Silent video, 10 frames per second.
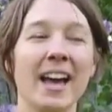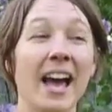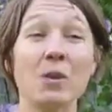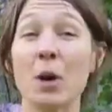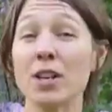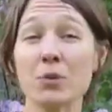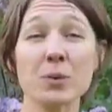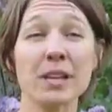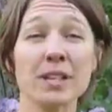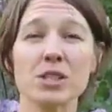And while you're
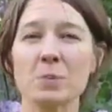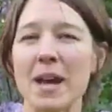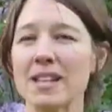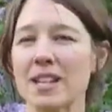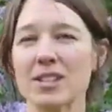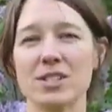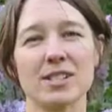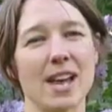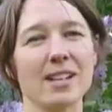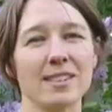reading, just pay attention
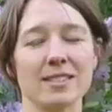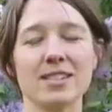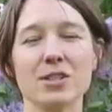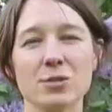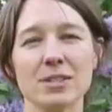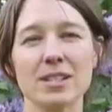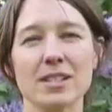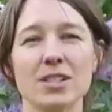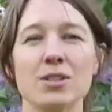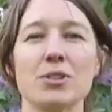to anything that's interesting
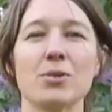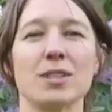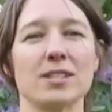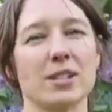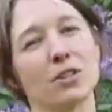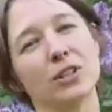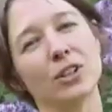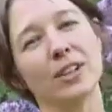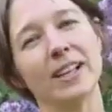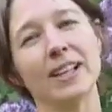to you, things that you're
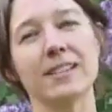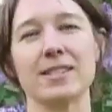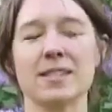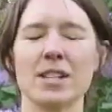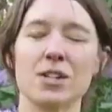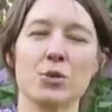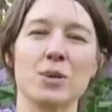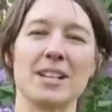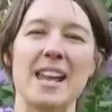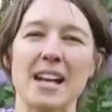learning, things that you
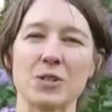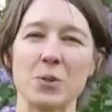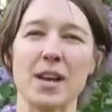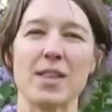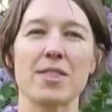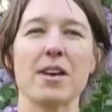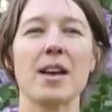connect with.